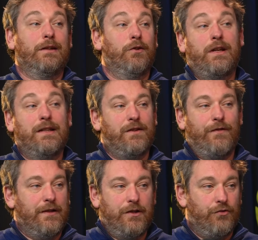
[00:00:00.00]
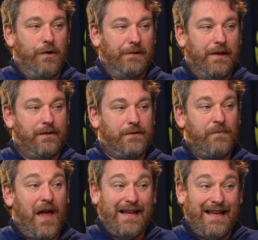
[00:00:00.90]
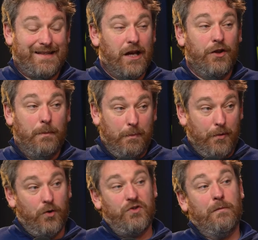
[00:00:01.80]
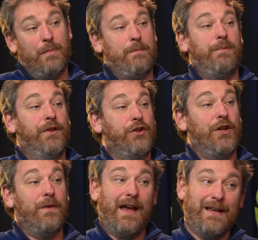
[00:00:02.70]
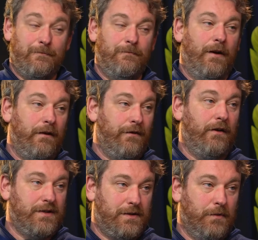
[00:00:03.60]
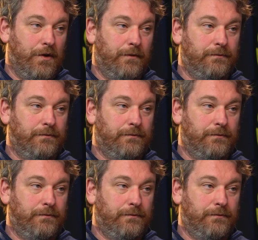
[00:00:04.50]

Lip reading: and look into vintage Rolex. I guess the proportion of people that do that is very, very small.